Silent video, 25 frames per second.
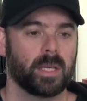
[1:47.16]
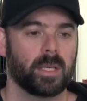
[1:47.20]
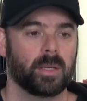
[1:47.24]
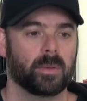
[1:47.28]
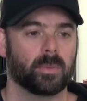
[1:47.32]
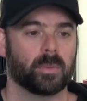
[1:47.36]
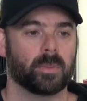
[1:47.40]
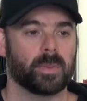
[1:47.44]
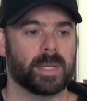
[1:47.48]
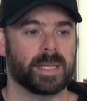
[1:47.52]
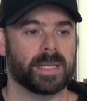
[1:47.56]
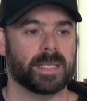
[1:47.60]

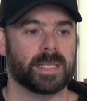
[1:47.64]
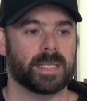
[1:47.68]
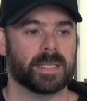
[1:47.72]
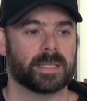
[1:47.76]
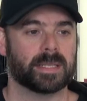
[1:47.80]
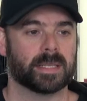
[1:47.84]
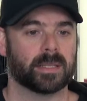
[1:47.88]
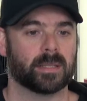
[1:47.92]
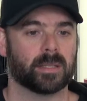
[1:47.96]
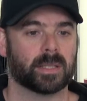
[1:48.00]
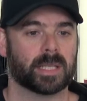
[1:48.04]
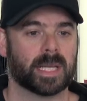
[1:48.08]
What we need
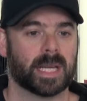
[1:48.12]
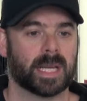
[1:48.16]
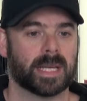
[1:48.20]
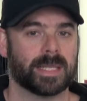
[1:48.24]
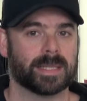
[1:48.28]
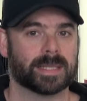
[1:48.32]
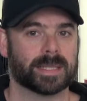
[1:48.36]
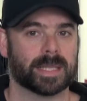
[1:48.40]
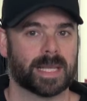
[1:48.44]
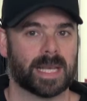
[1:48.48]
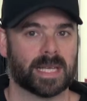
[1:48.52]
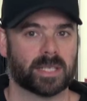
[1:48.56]
to look at
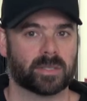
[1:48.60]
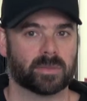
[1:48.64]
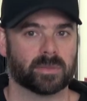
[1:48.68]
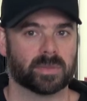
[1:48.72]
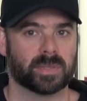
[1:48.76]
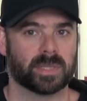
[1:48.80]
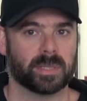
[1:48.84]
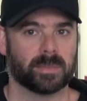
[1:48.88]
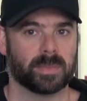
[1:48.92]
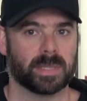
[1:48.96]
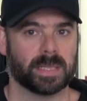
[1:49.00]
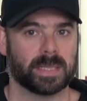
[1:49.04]
is lateral
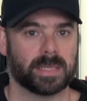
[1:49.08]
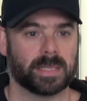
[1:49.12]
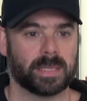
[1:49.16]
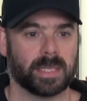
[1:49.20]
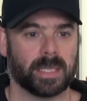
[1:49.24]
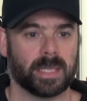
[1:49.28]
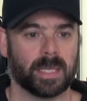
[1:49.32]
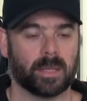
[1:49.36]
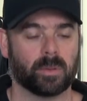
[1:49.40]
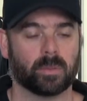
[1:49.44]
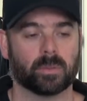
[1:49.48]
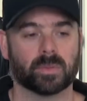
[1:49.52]

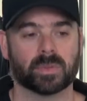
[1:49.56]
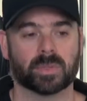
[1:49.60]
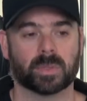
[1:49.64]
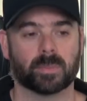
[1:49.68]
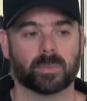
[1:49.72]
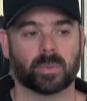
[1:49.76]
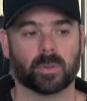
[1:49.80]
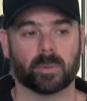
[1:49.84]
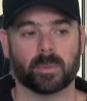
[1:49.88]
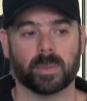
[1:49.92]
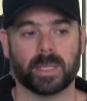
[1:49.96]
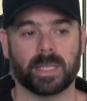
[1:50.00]
stability and also
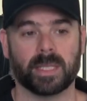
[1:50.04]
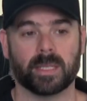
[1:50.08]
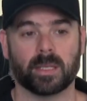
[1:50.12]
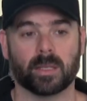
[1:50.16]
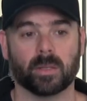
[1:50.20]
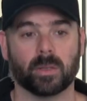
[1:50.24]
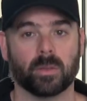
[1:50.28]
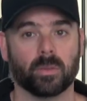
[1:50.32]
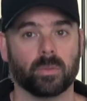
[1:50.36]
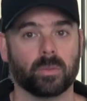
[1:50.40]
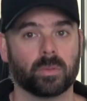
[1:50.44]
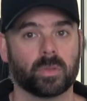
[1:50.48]
probably
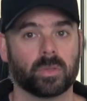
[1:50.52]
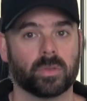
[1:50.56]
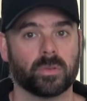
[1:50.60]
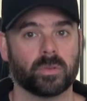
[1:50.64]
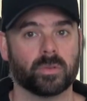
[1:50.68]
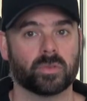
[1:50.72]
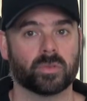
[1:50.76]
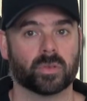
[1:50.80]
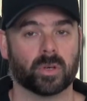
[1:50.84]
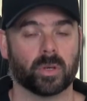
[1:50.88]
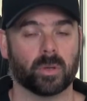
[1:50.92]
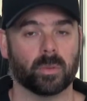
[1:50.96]
glute
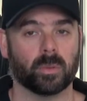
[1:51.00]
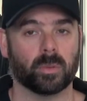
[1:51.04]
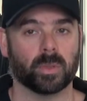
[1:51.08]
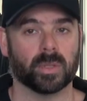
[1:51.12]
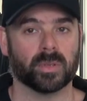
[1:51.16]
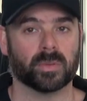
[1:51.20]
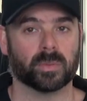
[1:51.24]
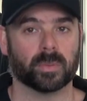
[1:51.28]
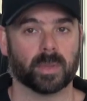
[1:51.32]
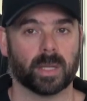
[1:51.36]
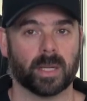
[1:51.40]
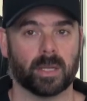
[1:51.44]
control
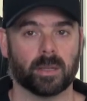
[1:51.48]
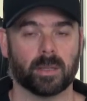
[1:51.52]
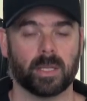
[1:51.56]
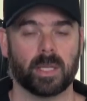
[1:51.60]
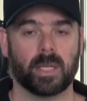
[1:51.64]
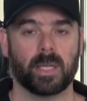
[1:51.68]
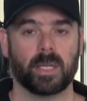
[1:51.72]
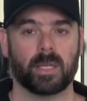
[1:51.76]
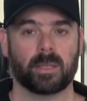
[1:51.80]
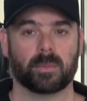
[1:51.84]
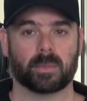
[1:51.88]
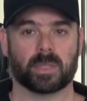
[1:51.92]
as well.
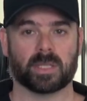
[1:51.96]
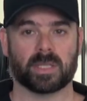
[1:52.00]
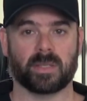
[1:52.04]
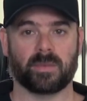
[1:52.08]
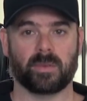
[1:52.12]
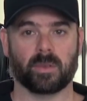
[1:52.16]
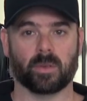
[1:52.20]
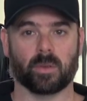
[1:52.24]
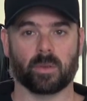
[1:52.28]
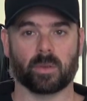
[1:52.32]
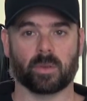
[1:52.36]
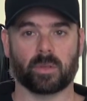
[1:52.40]
Because if
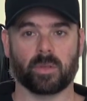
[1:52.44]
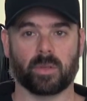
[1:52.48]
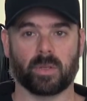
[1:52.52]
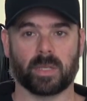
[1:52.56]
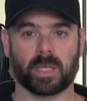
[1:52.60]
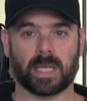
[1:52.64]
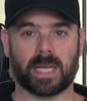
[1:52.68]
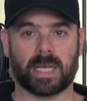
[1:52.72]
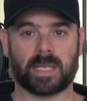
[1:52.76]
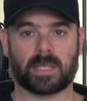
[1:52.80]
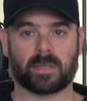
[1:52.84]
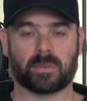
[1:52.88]
you've got good
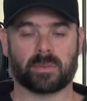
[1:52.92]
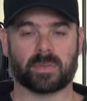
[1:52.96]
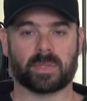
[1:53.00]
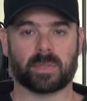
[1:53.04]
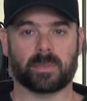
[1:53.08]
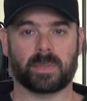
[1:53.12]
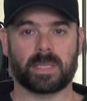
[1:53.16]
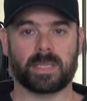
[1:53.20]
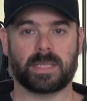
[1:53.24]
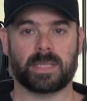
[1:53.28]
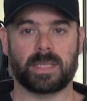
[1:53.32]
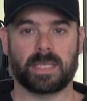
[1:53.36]
lateral
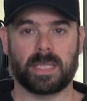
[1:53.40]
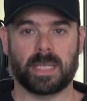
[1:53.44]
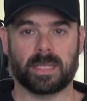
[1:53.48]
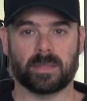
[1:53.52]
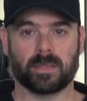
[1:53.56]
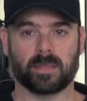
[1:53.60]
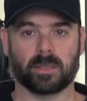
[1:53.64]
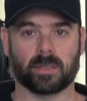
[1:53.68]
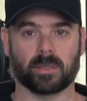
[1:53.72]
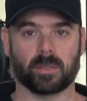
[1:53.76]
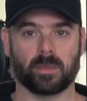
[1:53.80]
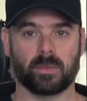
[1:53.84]
stability and
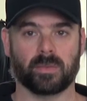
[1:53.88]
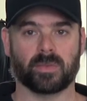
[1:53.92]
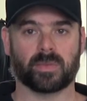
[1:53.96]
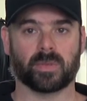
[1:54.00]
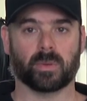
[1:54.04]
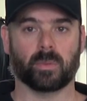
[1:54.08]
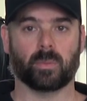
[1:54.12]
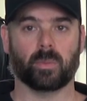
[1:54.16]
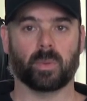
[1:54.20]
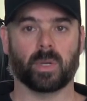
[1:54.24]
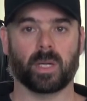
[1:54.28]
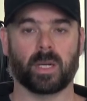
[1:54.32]
the glutes
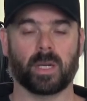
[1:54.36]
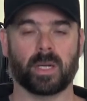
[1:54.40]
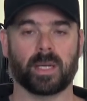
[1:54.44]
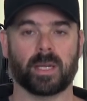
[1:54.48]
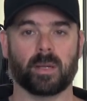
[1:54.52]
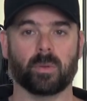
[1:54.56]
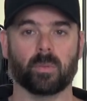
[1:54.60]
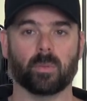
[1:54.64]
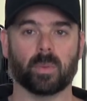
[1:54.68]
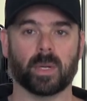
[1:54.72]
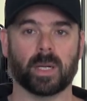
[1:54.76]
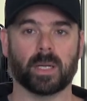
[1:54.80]
are
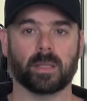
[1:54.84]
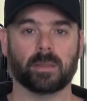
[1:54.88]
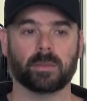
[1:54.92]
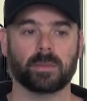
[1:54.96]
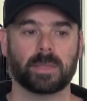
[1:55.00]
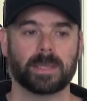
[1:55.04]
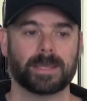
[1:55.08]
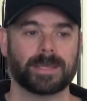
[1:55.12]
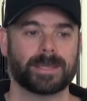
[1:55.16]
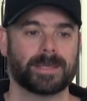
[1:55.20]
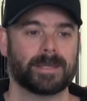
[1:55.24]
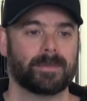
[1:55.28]
working
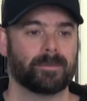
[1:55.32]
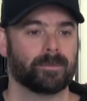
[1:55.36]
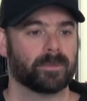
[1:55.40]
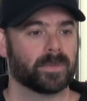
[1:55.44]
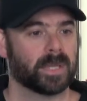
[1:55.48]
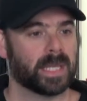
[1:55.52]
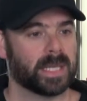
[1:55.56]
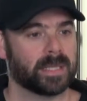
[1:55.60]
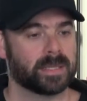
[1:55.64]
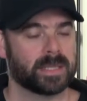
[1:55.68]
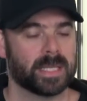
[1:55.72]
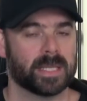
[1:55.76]
well,
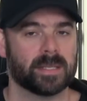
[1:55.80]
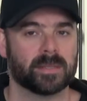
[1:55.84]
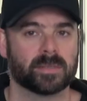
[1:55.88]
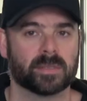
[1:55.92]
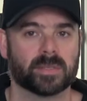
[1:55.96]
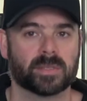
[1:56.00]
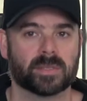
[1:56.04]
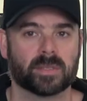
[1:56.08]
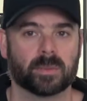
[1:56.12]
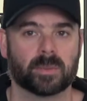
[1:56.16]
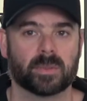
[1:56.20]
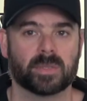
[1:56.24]
that tends
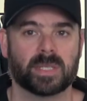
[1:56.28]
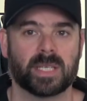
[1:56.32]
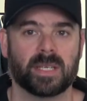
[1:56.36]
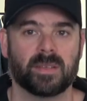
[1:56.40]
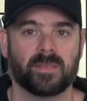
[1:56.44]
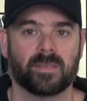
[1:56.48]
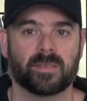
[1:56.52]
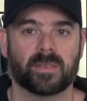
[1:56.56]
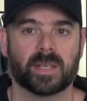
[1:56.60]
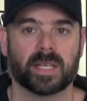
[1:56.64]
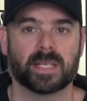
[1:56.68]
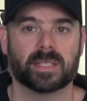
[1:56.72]
to stop those
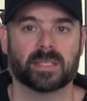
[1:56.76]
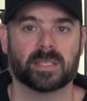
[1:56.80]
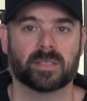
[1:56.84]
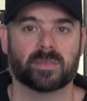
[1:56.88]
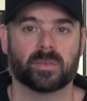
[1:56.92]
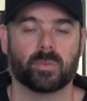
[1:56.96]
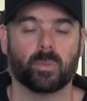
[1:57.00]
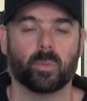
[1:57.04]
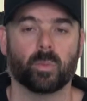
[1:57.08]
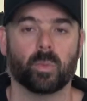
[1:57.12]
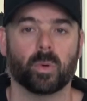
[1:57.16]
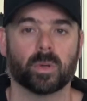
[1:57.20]
hip flexors
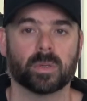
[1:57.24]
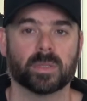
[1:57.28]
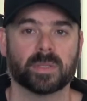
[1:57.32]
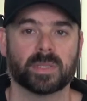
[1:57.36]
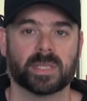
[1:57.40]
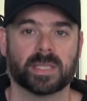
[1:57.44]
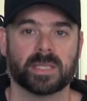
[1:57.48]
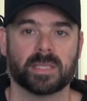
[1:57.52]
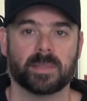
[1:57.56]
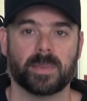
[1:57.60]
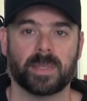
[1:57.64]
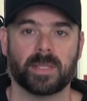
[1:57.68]
from
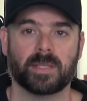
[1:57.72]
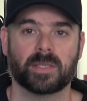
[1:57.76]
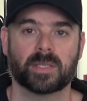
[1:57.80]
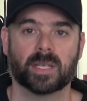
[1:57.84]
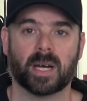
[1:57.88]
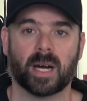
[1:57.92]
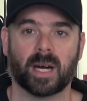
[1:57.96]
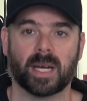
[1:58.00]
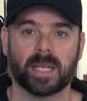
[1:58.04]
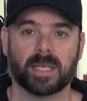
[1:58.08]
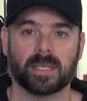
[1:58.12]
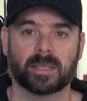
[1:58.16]
wanting to be
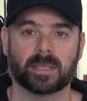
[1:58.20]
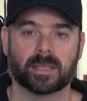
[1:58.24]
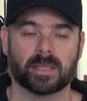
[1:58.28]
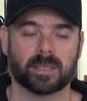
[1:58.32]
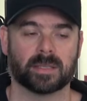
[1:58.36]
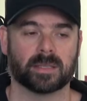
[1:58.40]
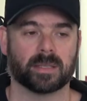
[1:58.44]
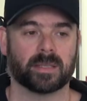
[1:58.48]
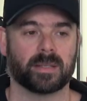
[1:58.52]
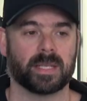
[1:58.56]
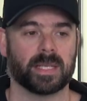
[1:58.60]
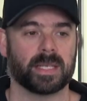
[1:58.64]
tight,
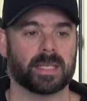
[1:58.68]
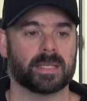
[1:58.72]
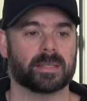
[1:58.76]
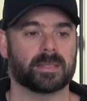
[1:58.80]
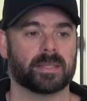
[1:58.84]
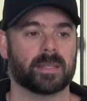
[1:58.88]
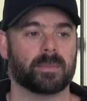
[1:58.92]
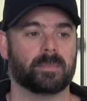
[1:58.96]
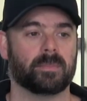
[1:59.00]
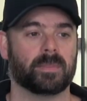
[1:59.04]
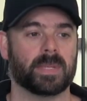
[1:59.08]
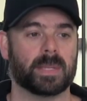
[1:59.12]
because the thing is
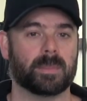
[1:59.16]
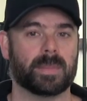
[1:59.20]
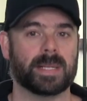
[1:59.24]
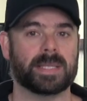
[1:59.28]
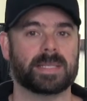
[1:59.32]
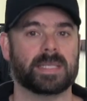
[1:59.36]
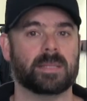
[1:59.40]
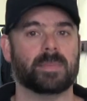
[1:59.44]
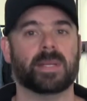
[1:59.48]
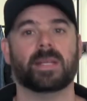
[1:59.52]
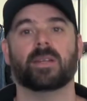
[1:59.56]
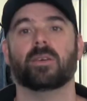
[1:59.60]
they're
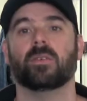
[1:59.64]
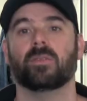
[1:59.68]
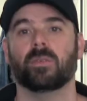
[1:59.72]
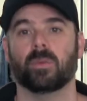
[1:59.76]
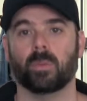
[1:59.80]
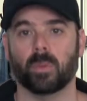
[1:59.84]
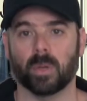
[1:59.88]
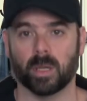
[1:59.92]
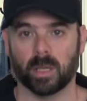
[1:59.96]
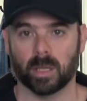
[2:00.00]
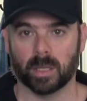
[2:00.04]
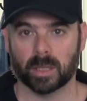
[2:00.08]
basically being
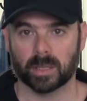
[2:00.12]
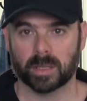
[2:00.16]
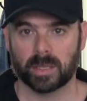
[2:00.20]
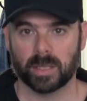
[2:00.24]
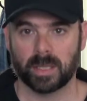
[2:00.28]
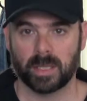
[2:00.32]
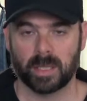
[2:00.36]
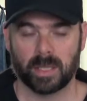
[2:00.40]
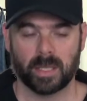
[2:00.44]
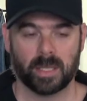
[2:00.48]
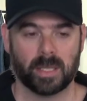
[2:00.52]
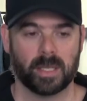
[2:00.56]
overworked.
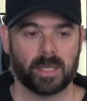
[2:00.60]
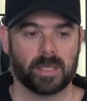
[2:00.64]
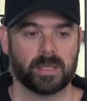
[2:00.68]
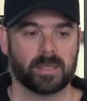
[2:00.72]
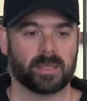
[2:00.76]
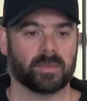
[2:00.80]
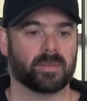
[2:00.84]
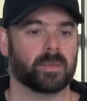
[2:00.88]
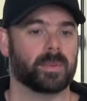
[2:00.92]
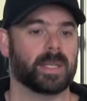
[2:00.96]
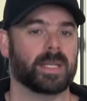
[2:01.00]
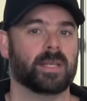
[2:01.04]

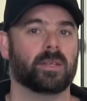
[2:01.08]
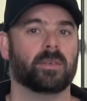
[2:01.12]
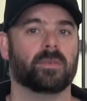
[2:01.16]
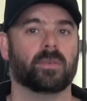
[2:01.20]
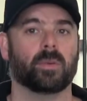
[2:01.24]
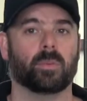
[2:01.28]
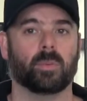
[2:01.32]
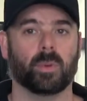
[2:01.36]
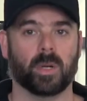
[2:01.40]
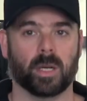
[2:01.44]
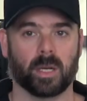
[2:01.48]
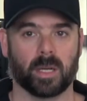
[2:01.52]
So if they're being
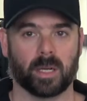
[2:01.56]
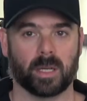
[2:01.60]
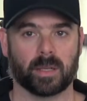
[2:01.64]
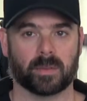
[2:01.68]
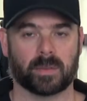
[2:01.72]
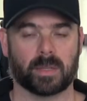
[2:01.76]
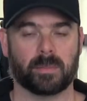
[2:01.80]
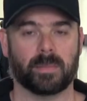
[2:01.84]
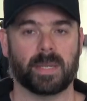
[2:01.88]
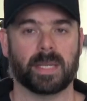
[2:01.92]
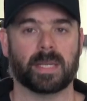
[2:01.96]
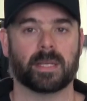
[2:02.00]

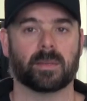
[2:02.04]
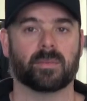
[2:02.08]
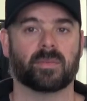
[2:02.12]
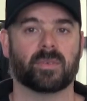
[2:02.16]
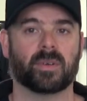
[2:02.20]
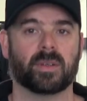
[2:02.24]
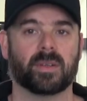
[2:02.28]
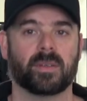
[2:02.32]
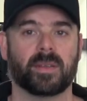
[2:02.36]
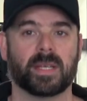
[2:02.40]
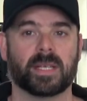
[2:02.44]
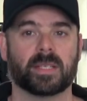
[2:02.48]
overworked, they're making up
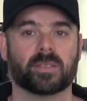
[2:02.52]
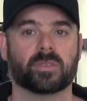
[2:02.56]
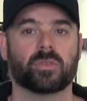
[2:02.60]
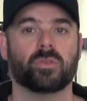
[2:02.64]
for other things